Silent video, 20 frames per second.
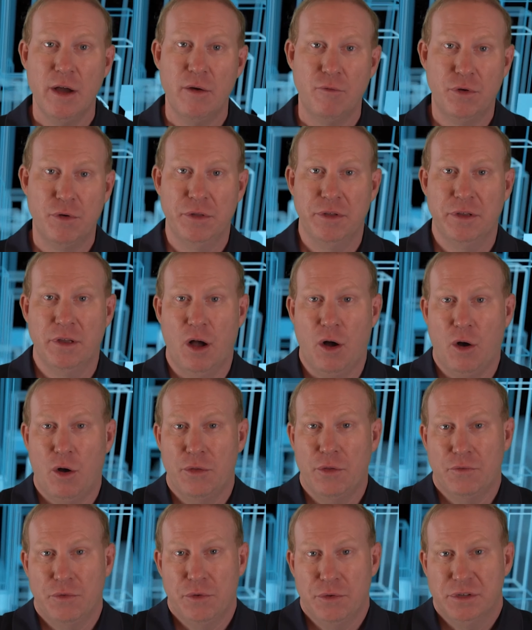really
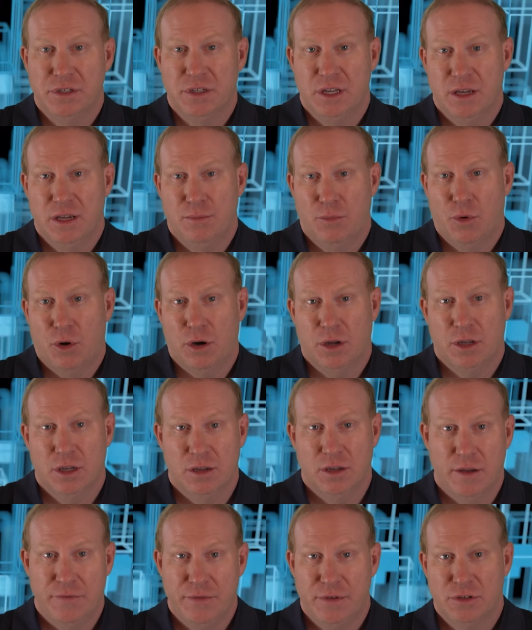all the real estate
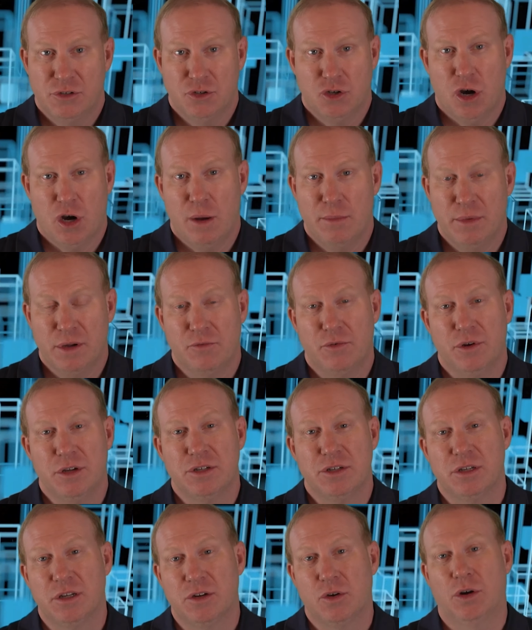market of this charming
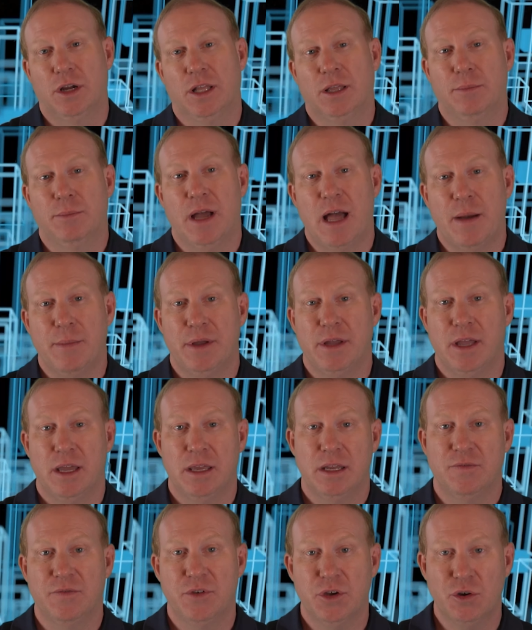region in North Alabama.
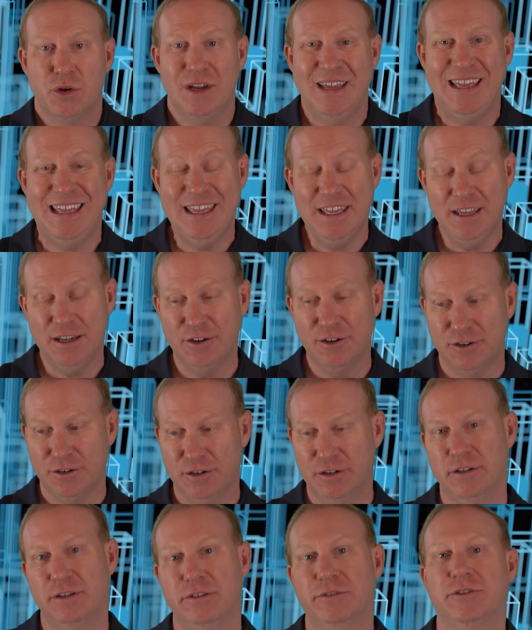And if you're
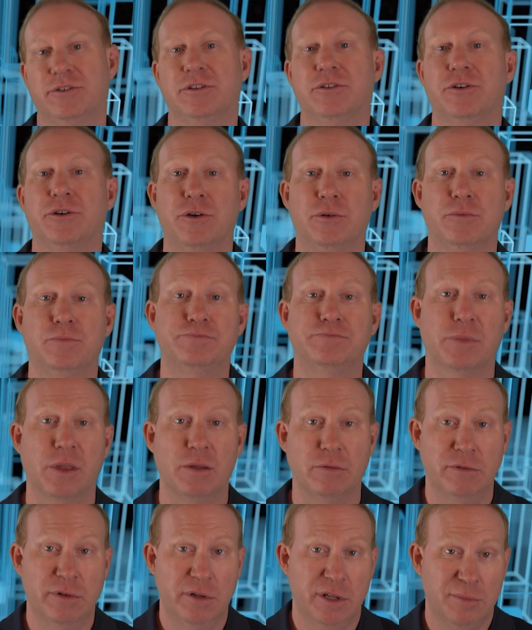eager to learn
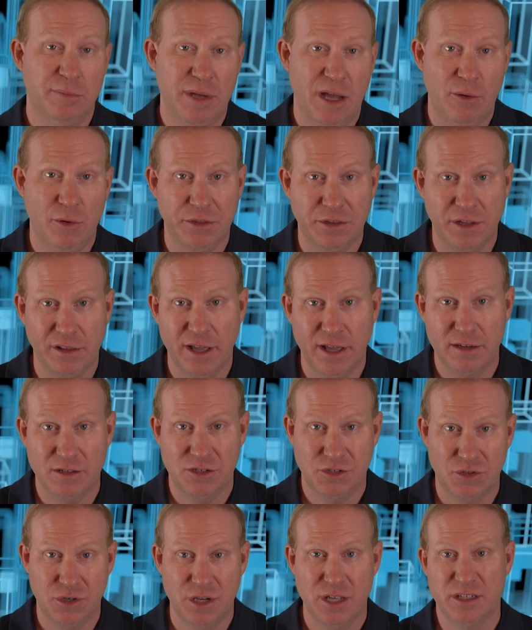really about what the
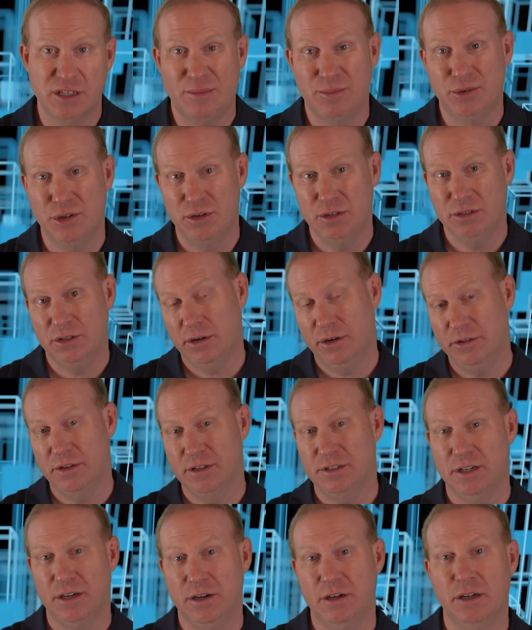latest trends, opportunities are
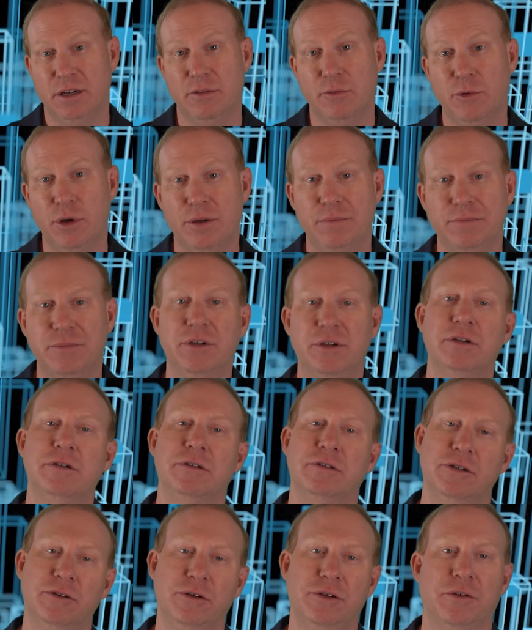in this area, well,
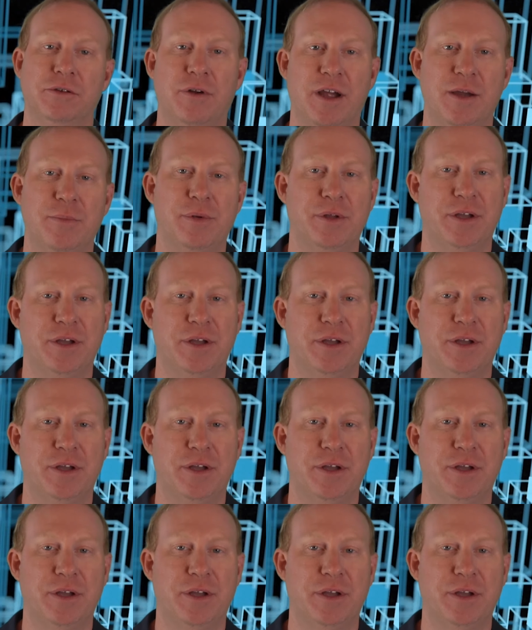then you're in the right